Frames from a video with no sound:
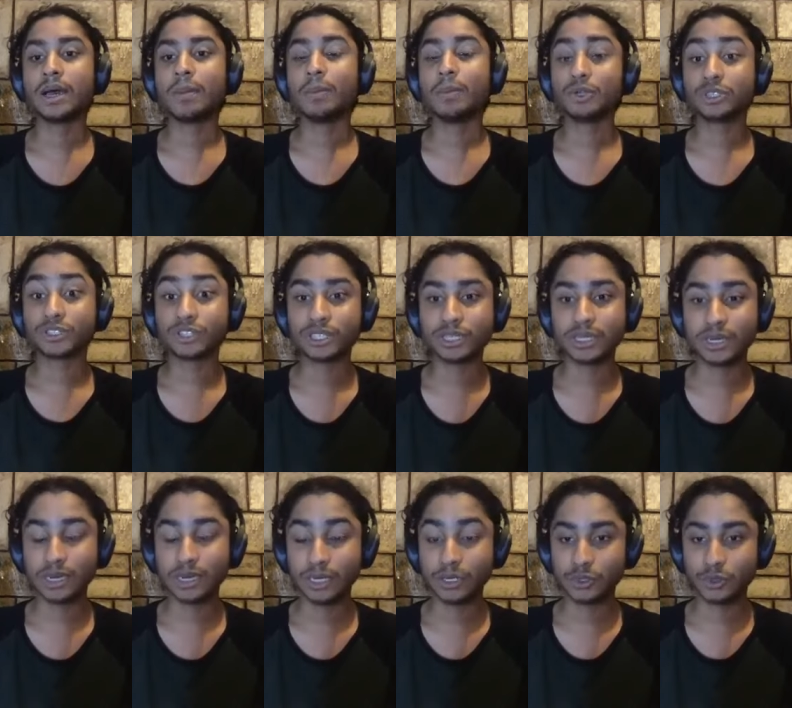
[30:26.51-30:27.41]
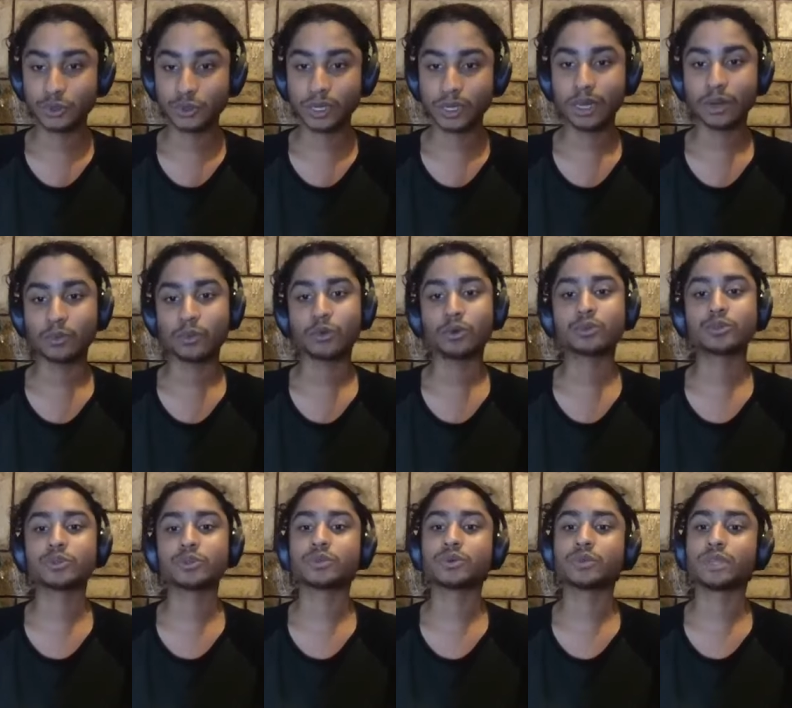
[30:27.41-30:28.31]
most recently in Sudan, we
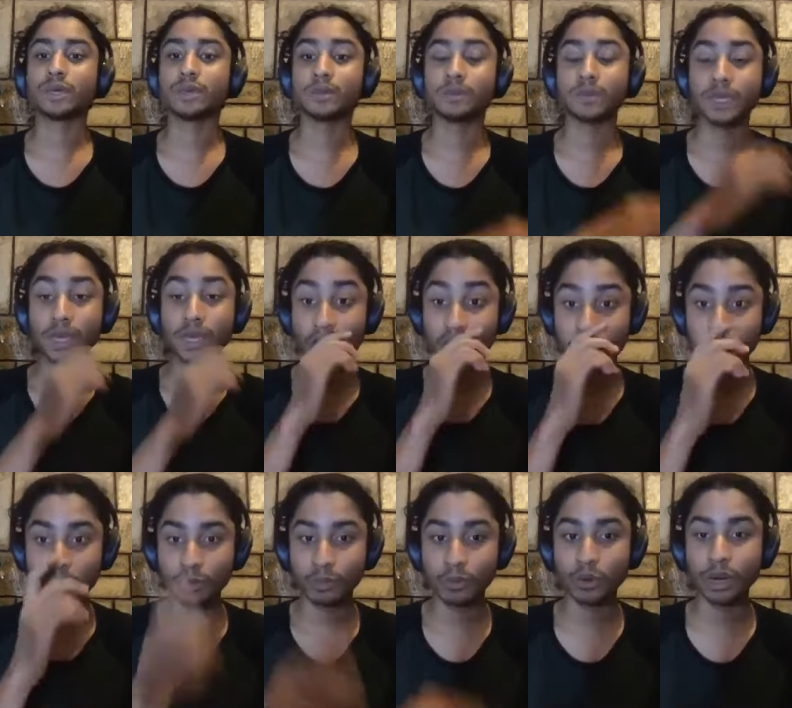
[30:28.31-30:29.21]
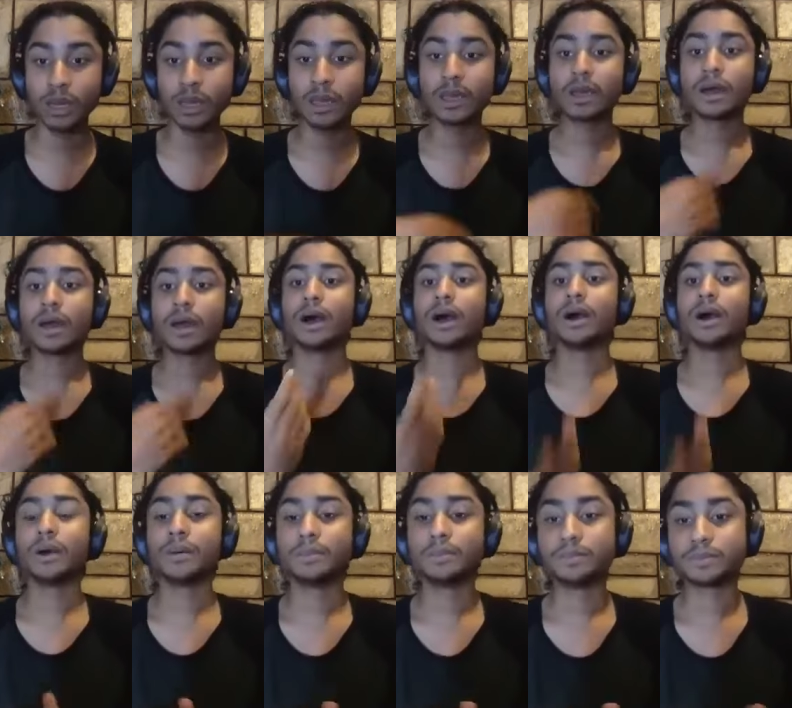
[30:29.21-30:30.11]
also saw the young people
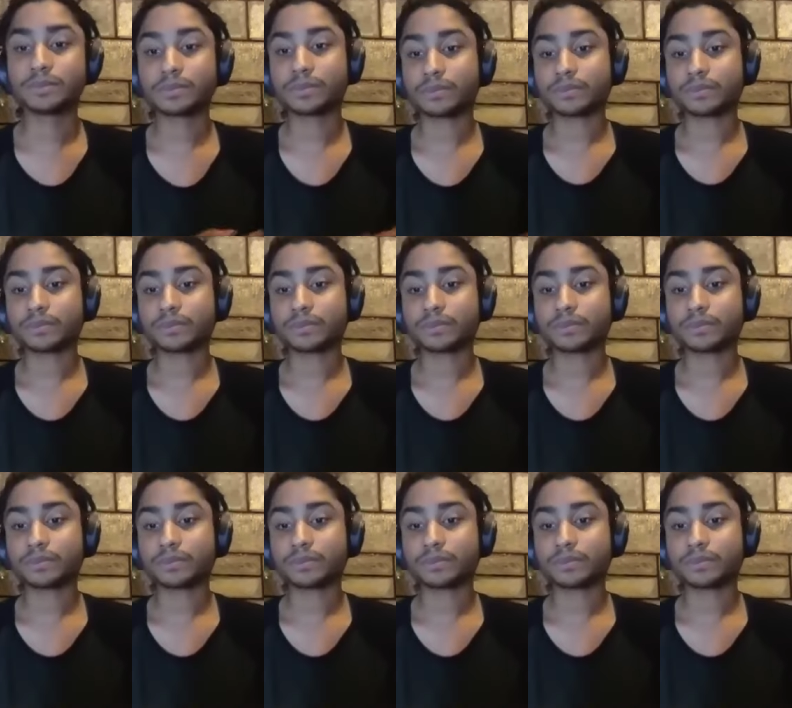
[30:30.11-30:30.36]
um,